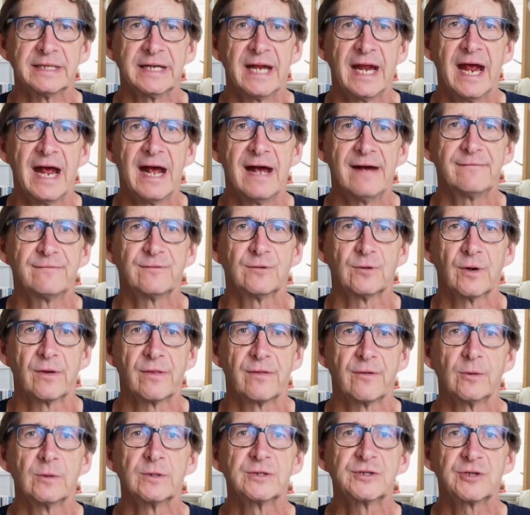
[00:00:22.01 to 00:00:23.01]
in half or
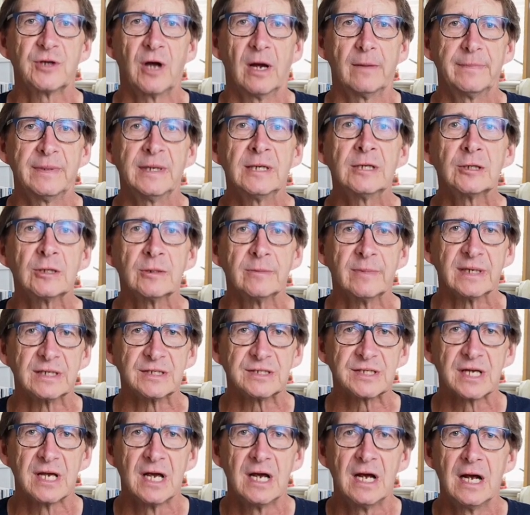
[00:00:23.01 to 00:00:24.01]
third stop
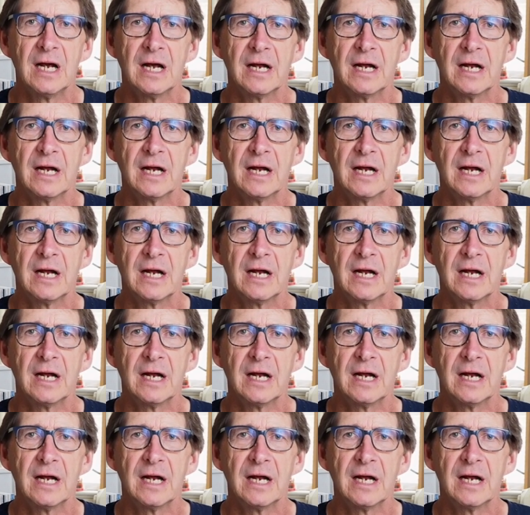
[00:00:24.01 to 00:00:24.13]
increments,